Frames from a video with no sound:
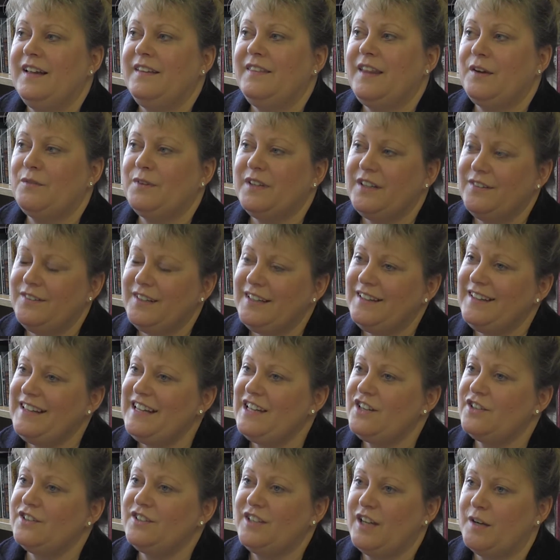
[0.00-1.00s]
they were living in
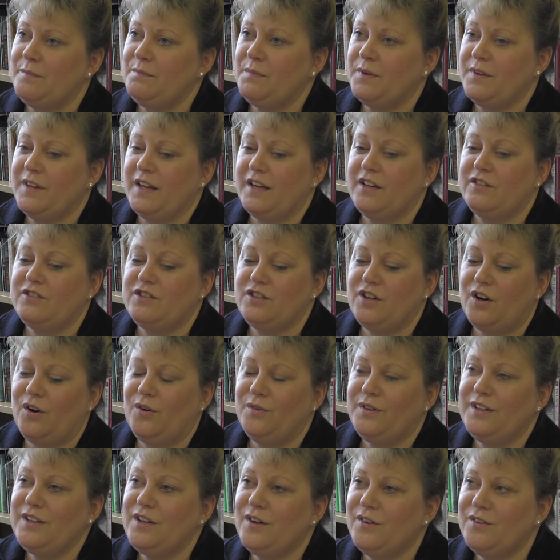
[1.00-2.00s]
the Inner Temple then, and she
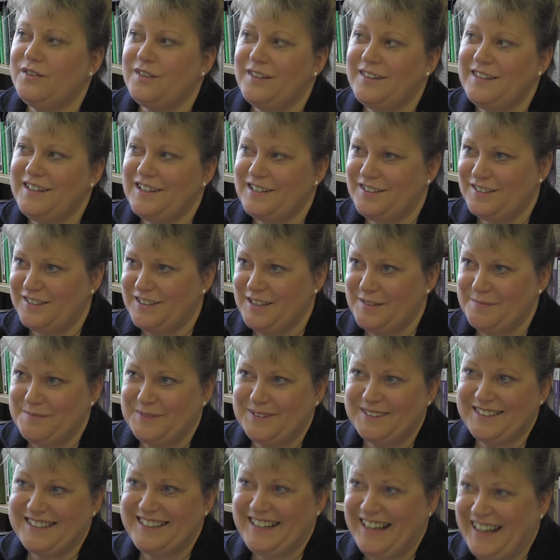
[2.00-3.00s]
only goes to the Inner
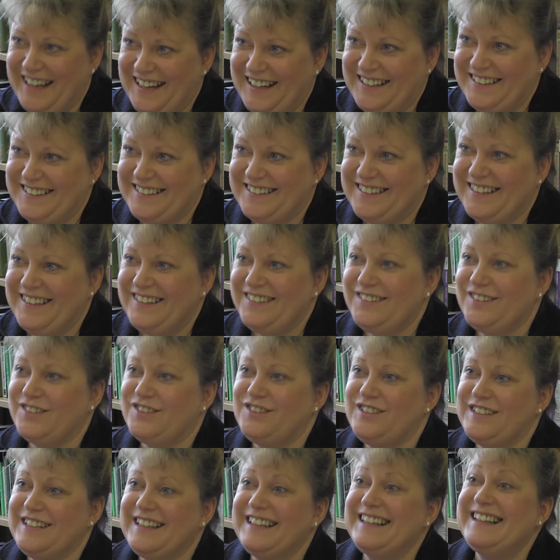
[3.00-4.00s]
Temple gate, so
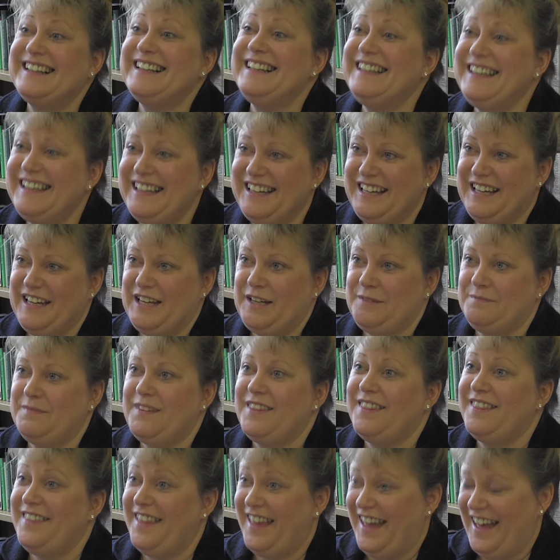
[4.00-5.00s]
she can
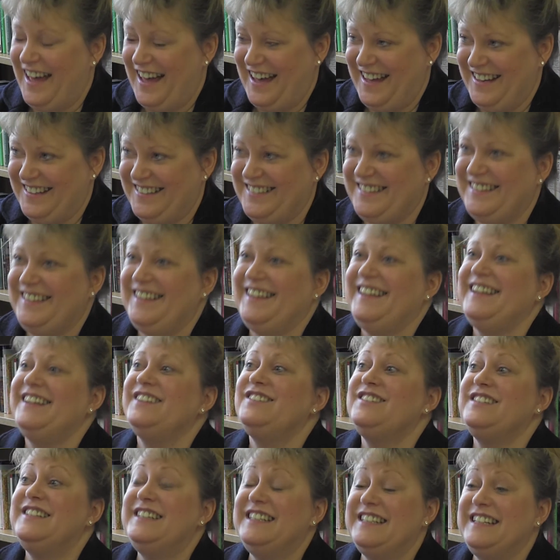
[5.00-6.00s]
claim that
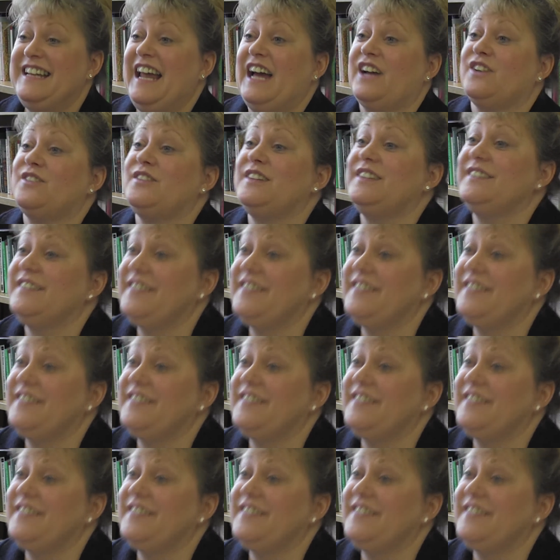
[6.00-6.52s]
she didn't actually